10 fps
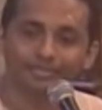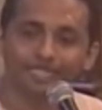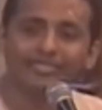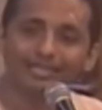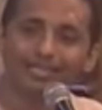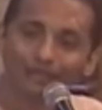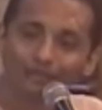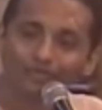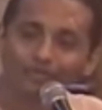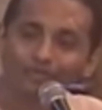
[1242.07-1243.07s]
That is the
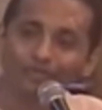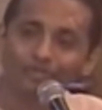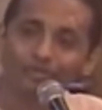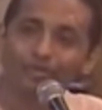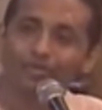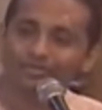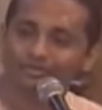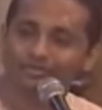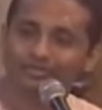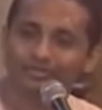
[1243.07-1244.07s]
love of the
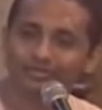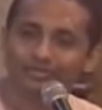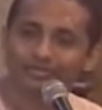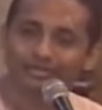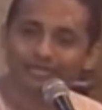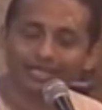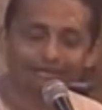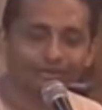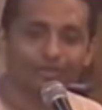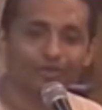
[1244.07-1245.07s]
Goswamis.
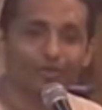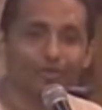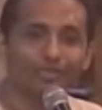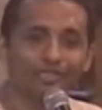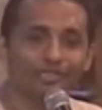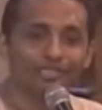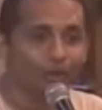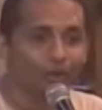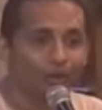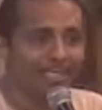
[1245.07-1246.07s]
It was not a
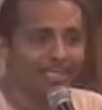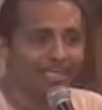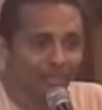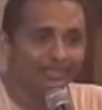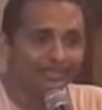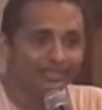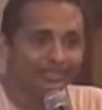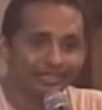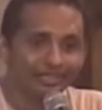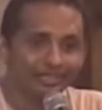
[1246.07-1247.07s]
competition. Who can give a
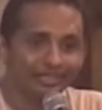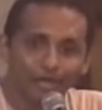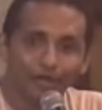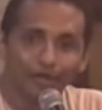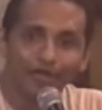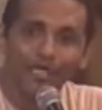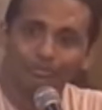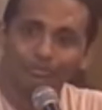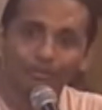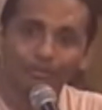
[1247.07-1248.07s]
best katha and who
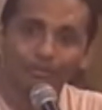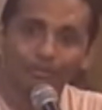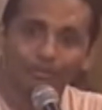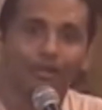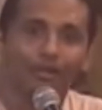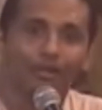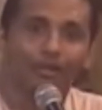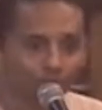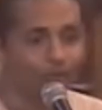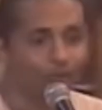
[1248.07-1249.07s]
can impress people?
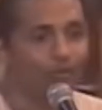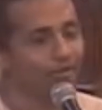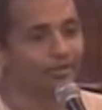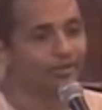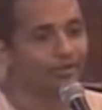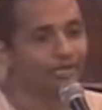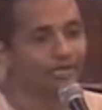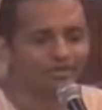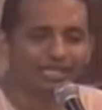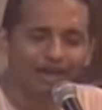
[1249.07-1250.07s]
No.
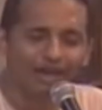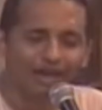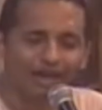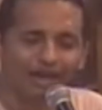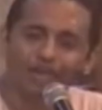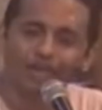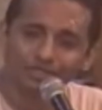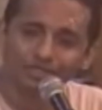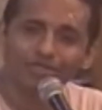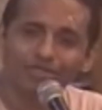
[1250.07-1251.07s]
It was love
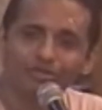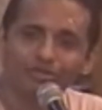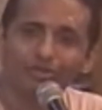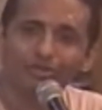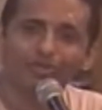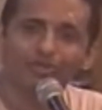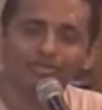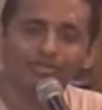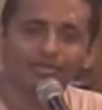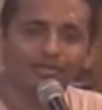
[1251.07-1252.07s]
among the
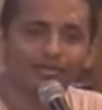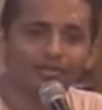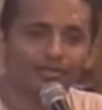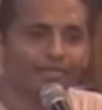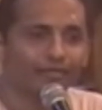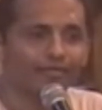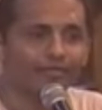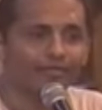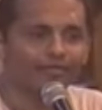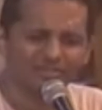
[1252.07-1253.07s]
Goswamis,
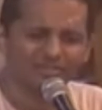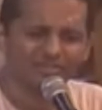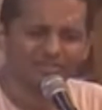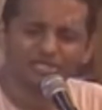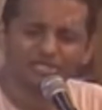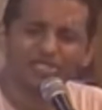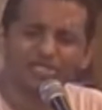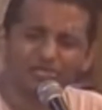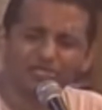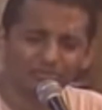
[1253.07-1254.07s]
which
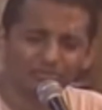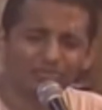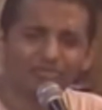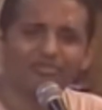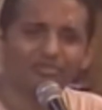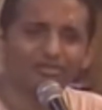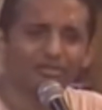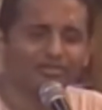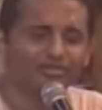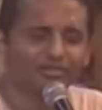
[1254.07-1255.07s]
is, you know,
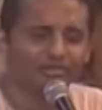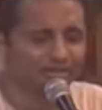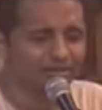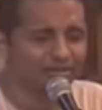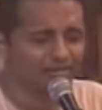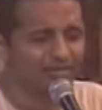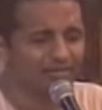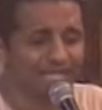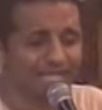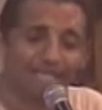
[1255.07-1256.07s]

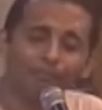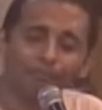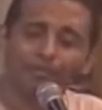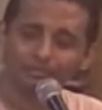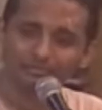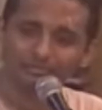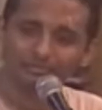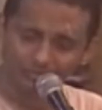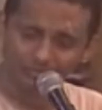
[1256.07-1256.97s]
exemplary.